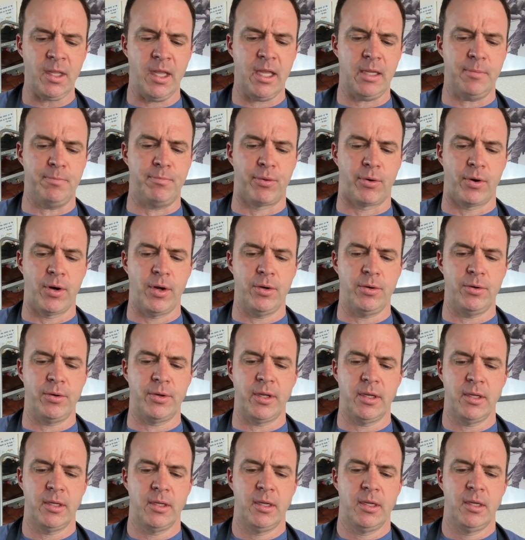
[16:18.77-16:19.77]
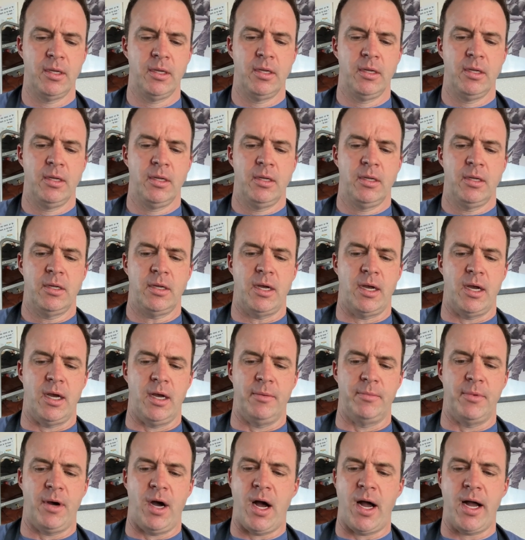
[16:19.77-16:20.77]
brogue
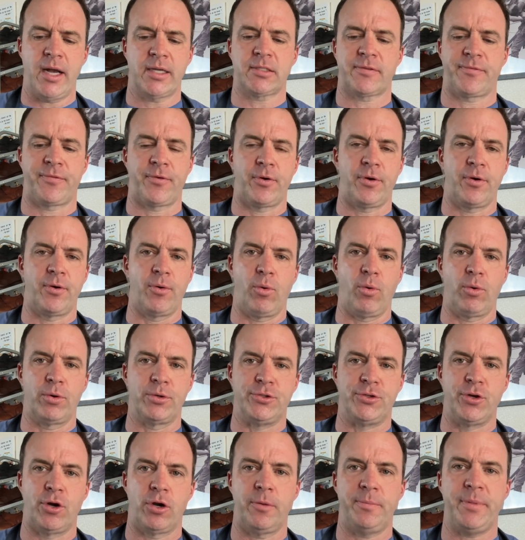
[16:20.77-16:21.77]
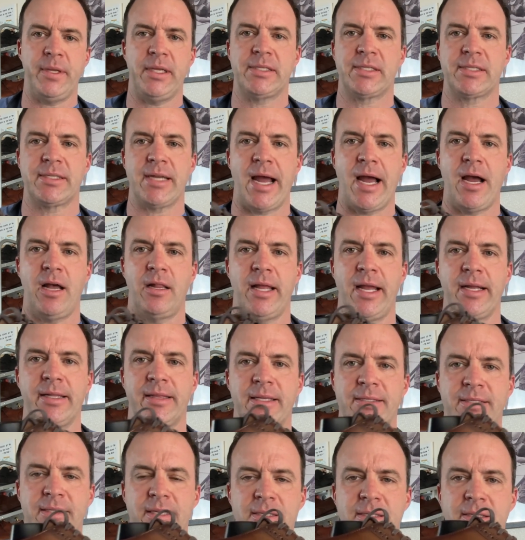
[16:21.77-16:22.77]
Oxford or Derby style, like
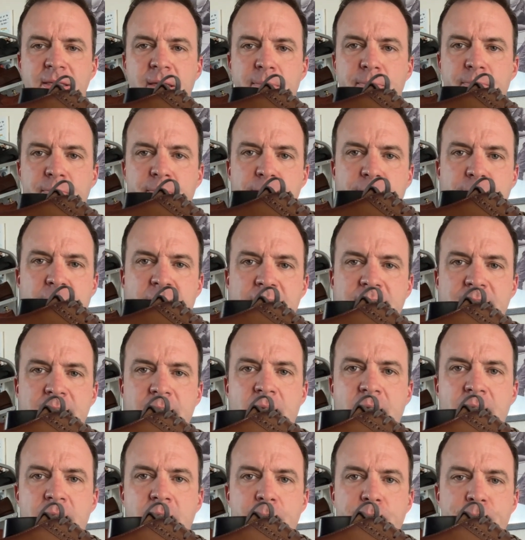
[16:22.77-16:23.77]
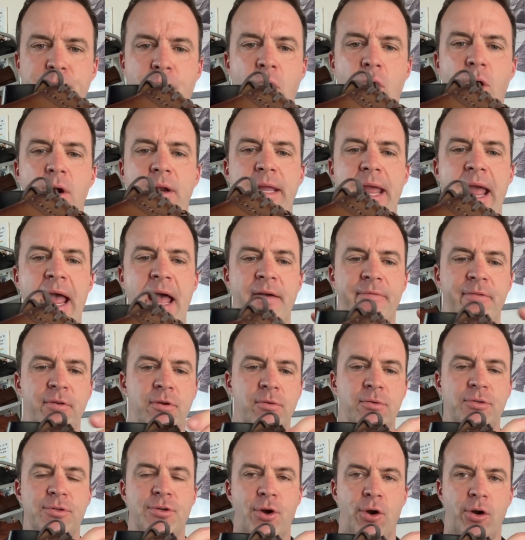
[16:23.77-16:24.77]
this is based on the Park
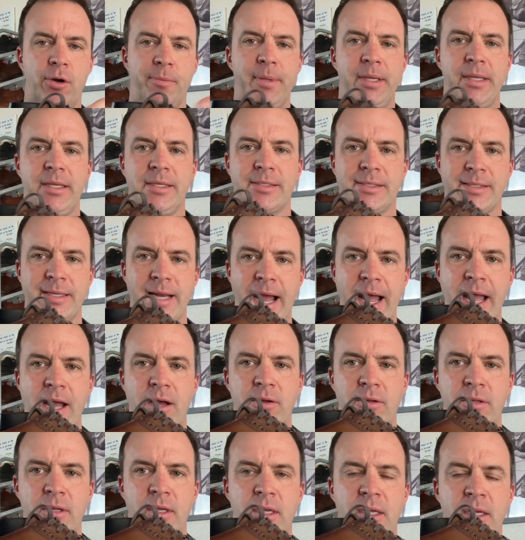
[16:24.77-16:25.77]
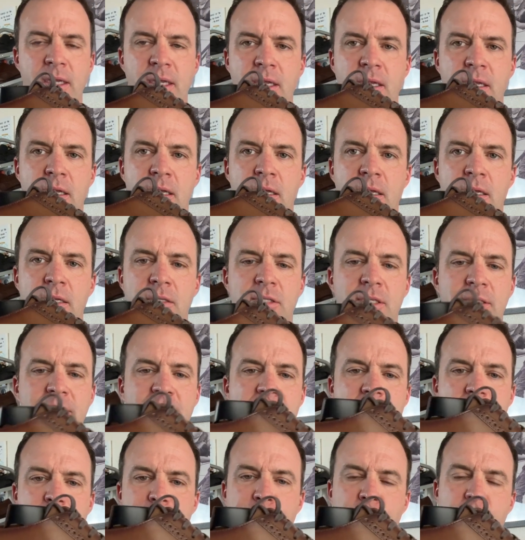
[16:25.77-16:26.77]
Avenue Derby style, just
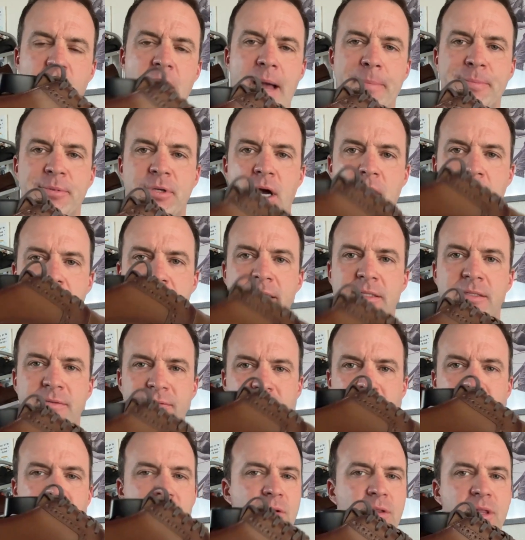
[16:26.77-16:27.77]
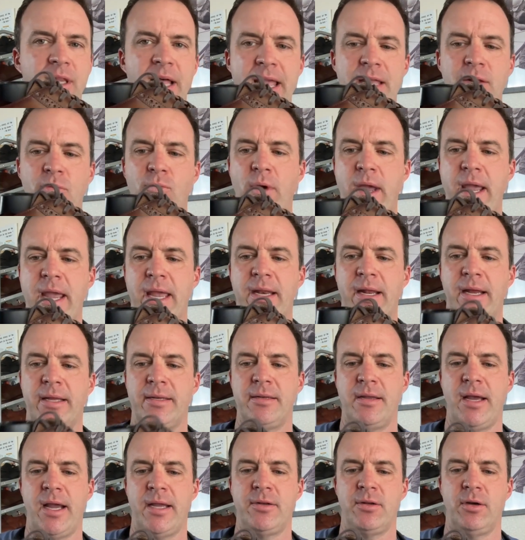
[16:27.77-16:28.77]
kind of plopped on. It's lightweight.
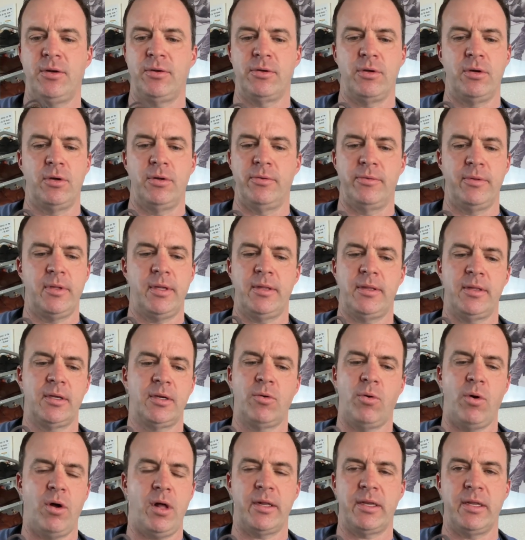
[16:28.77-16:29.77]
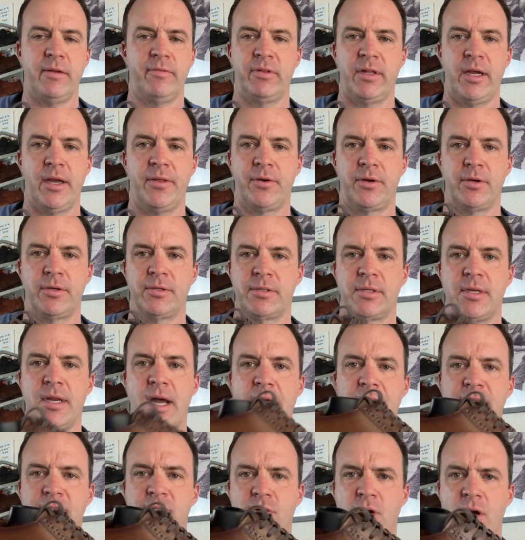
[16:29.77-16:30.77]
I don't know. The quality of leather is
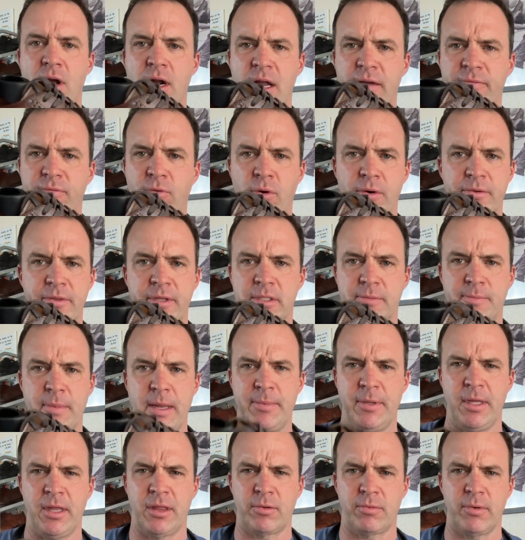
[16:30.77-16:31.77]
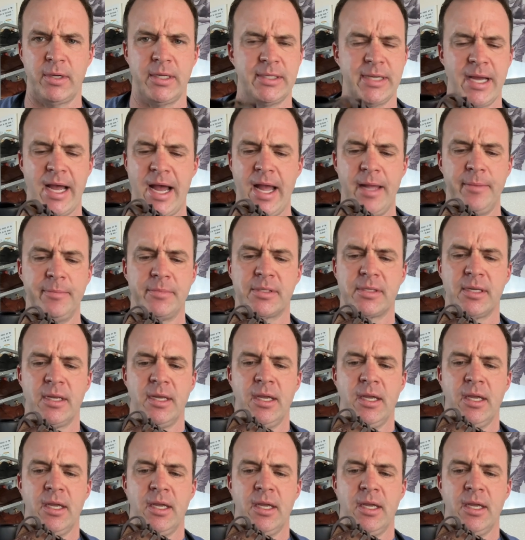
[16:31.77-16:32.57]
not strong. I've worn this maybe 3 times.